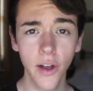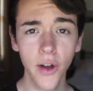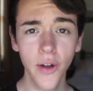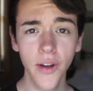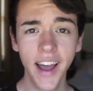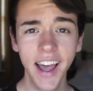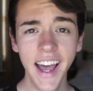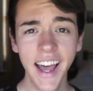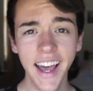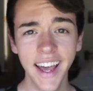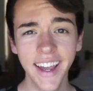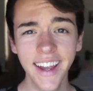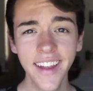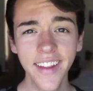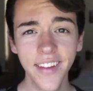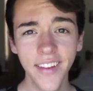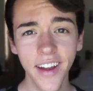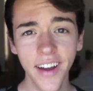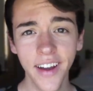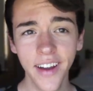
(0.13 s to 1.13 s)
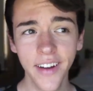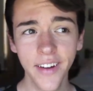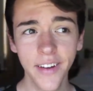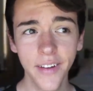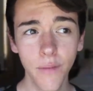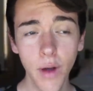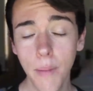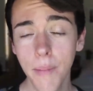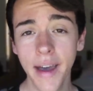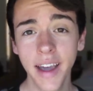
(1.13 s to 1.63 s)
Oh hey,
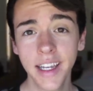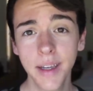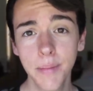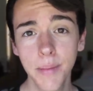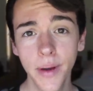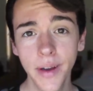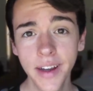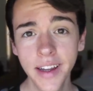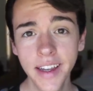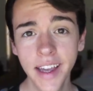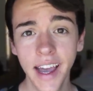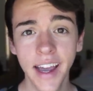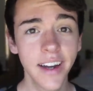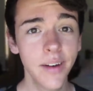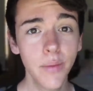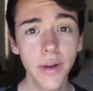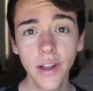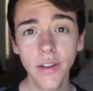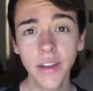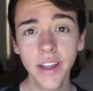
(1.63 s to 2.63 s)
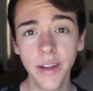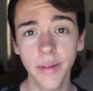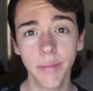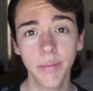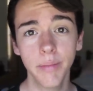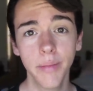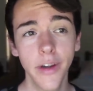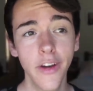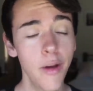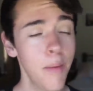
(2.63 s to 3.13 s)
so we're back in Bogengate,
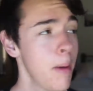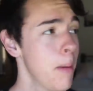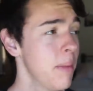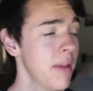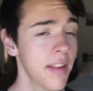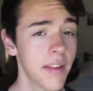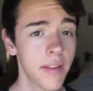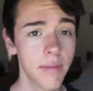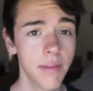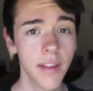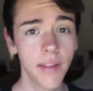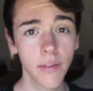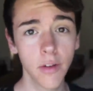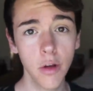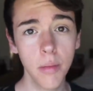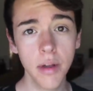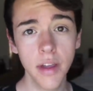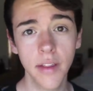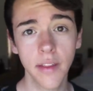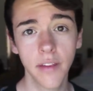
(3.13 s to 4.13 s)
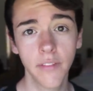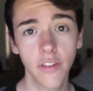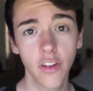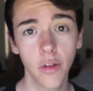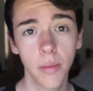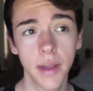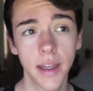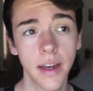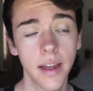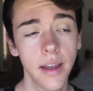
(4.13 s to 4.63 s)
welcome. Who remembers this room I used to
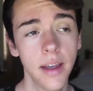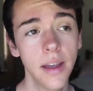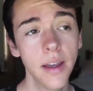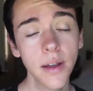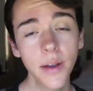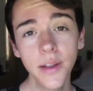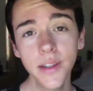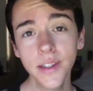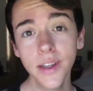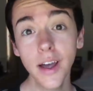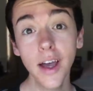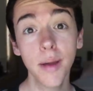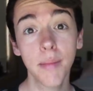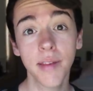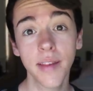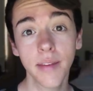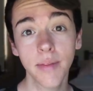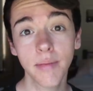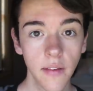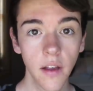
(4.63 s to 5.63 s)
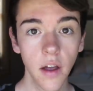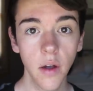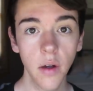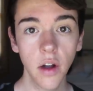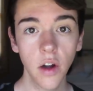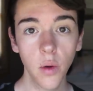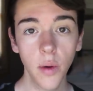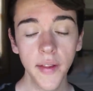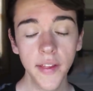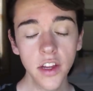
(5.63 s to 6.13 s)
film in? Good times. So
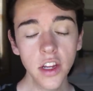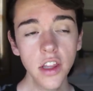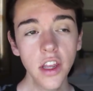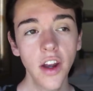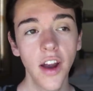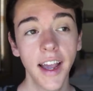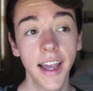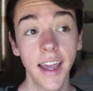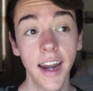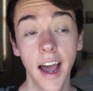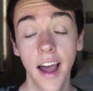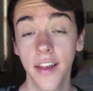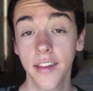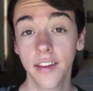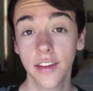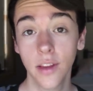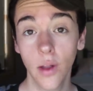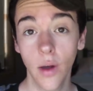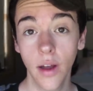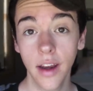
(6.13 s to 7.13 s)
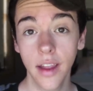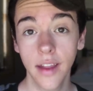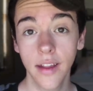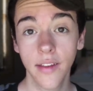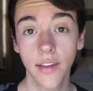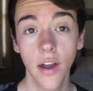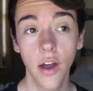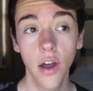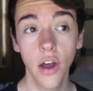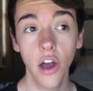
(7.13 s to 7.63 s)
a question that I get asked a lot
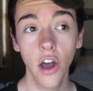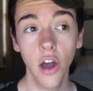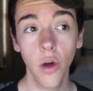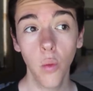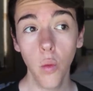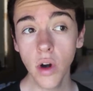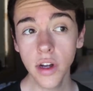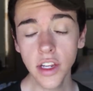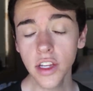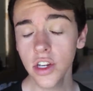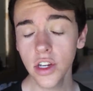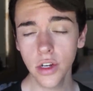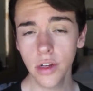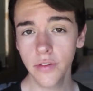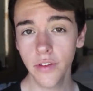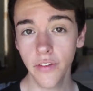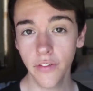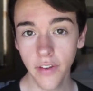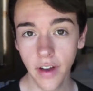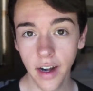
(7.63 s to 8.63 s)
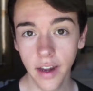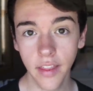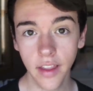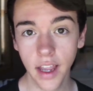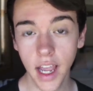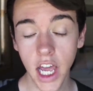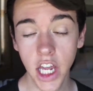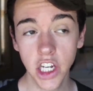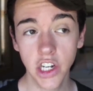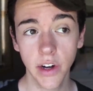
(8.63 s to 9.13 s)
is, what did you do for fun in the
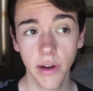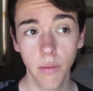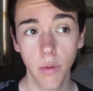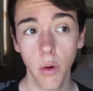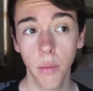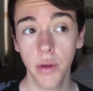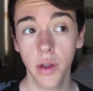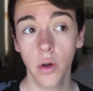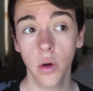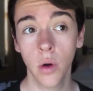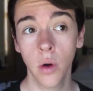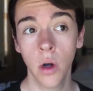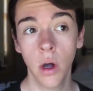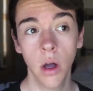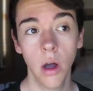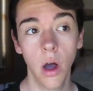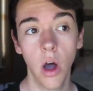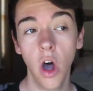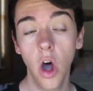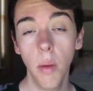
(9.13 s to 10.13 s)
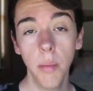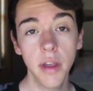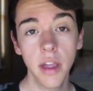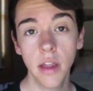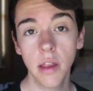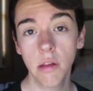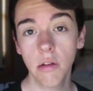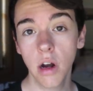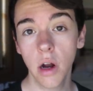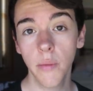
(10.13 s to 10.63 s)
country? What were your
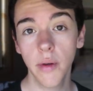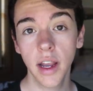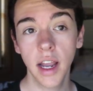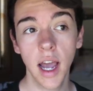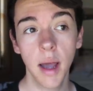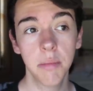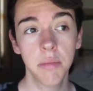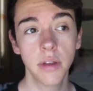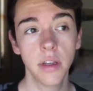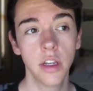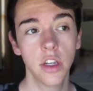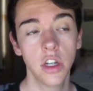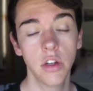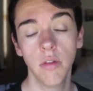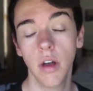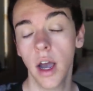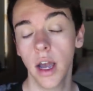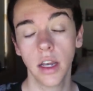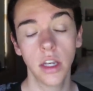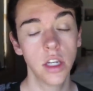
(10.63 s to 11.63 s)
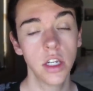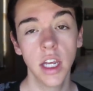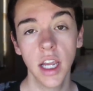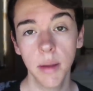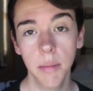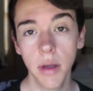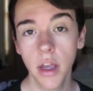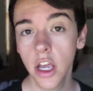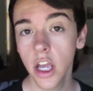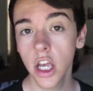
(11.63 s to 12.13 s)
hobbies growing up? Did you ride
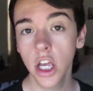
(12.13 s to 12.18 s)
sheep?